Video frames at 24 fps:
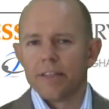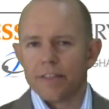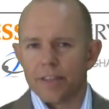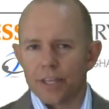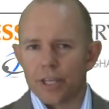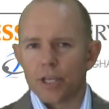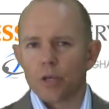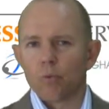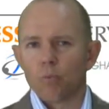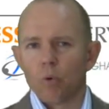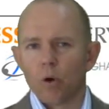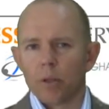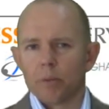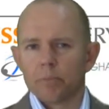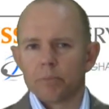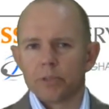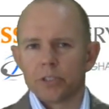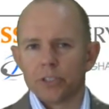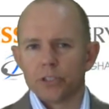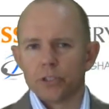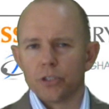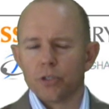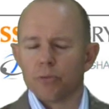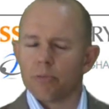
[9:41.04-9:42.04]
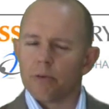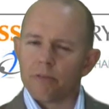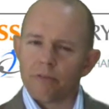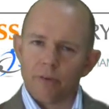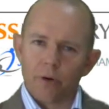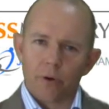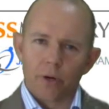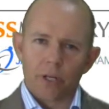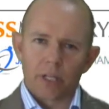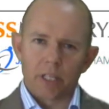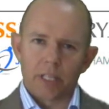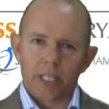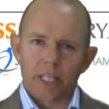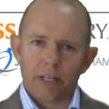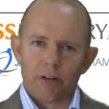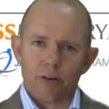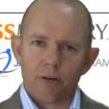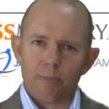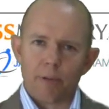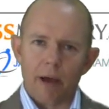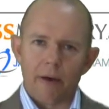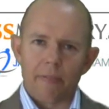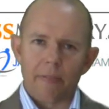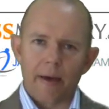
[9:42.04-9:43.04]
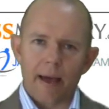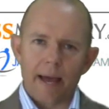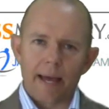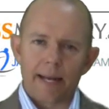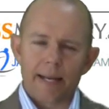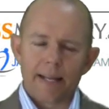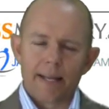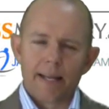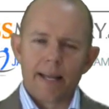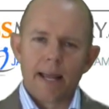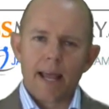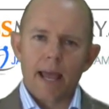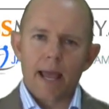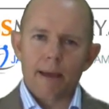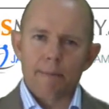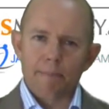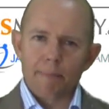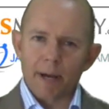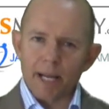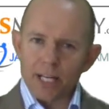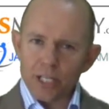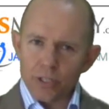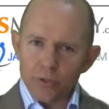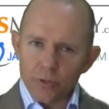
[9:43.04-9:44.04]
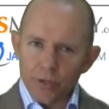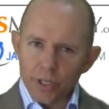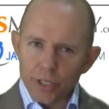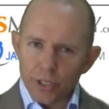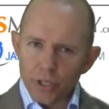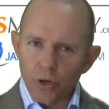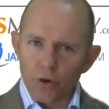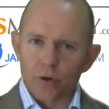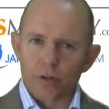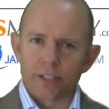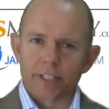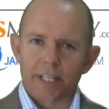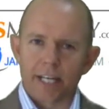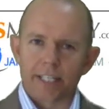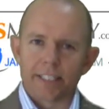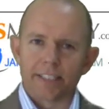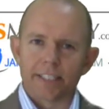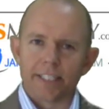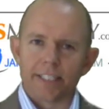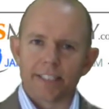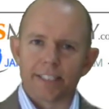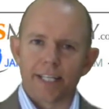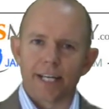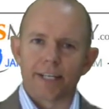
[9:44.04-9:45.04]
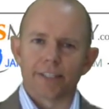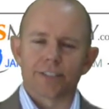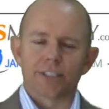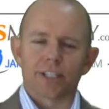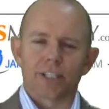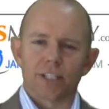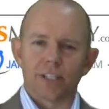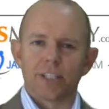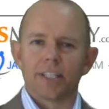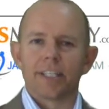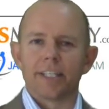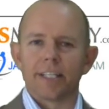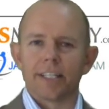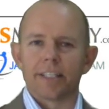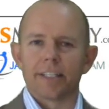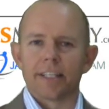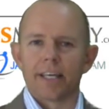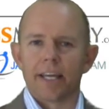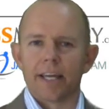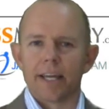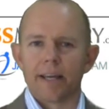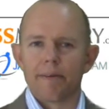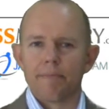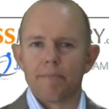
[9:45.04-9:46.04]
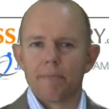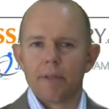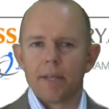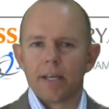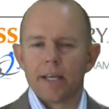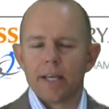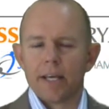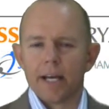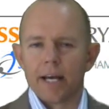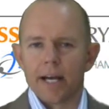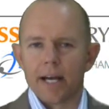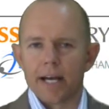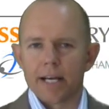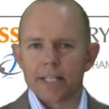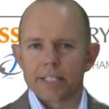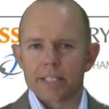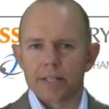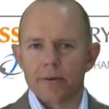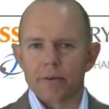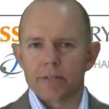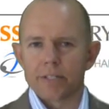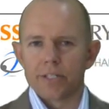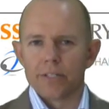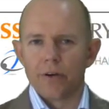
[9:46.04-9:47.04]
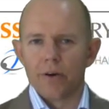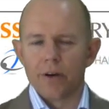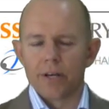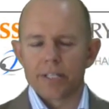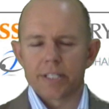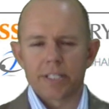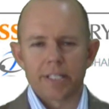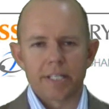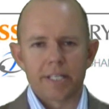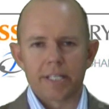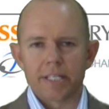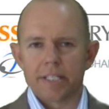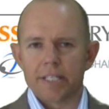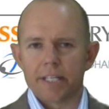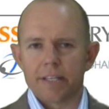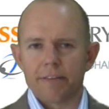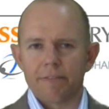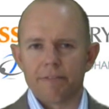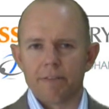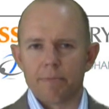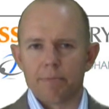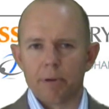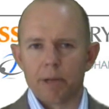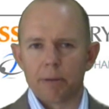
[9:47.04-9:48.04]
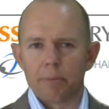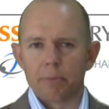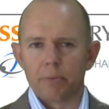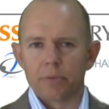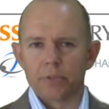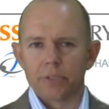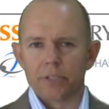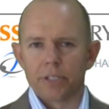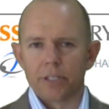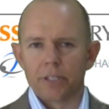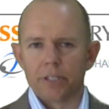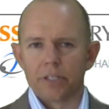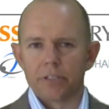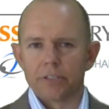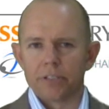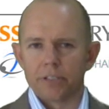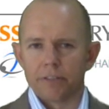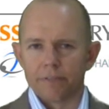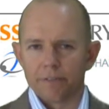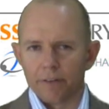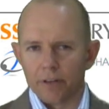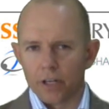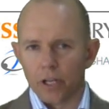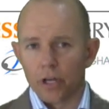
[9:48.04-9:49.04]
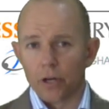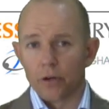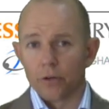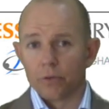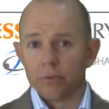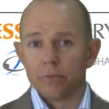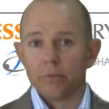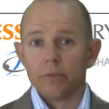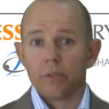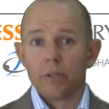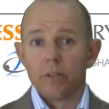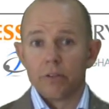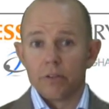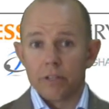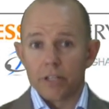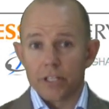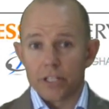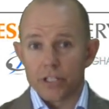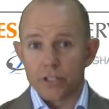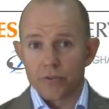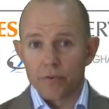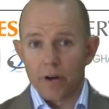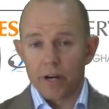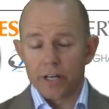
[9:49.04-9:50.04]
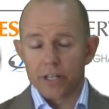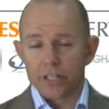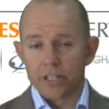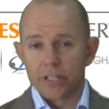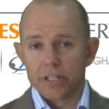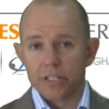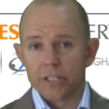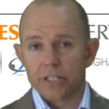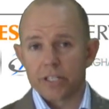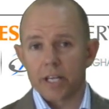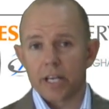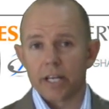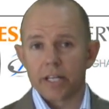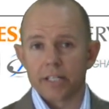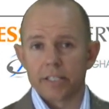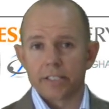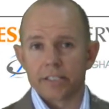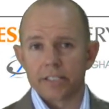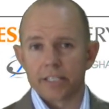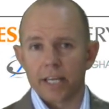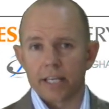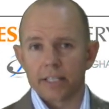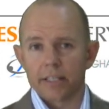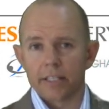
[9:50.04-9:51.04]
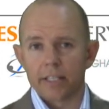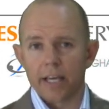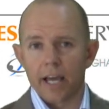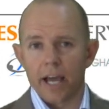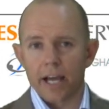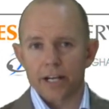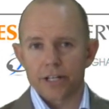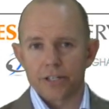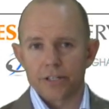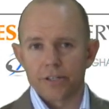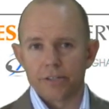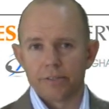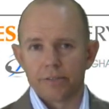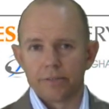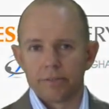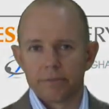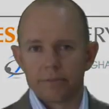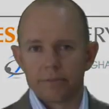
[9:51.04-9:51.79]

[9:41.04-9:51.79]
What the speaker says: that you want them to do? Be very clear about that, and make sure your contact details are clearly there, so it's nice and easy for people to follow the instructions and take the action.